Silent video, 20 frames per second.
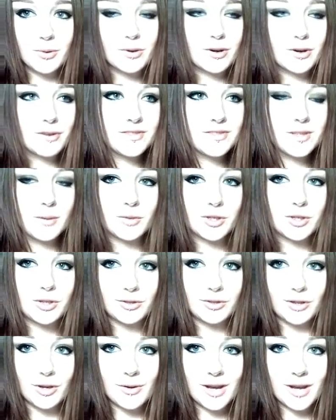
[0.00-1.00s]
or if someone you
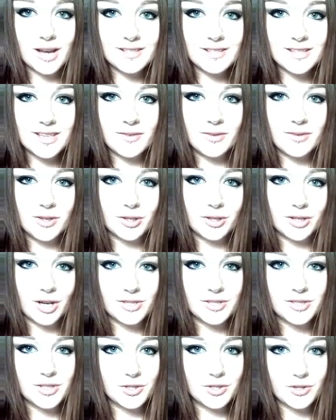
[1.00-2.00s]
know has it, if you could
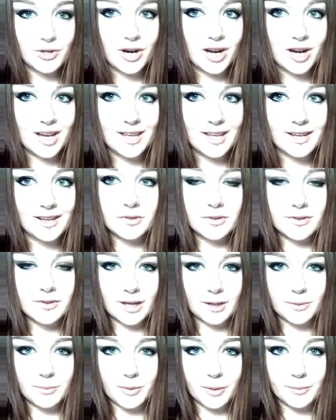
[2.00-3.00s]
ask to try it,
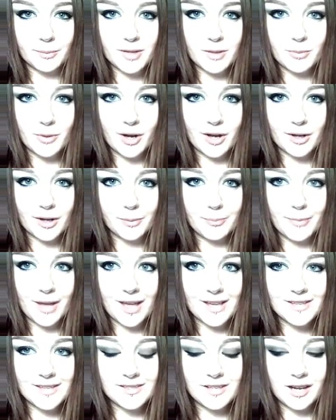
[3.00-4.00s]
that would probably work
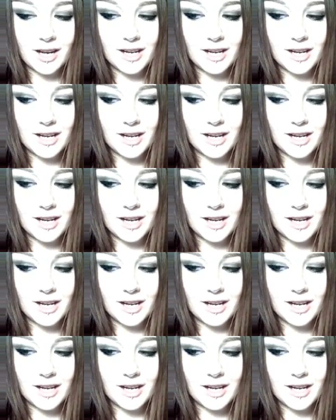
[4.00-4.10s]
best.